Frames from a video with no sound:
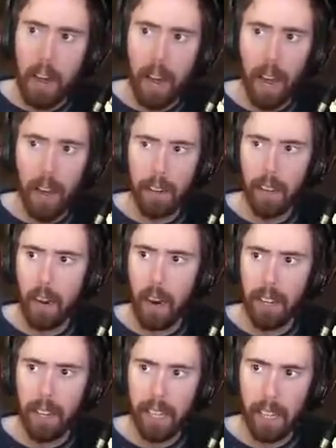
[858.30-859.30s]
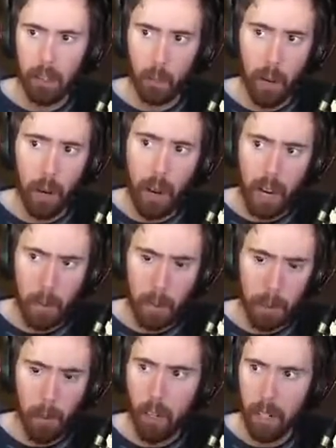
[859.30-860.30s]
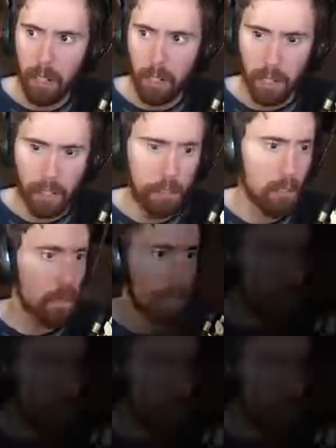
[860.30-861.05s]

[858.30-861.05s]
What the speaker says: And I think that's the way a lot of people look at things.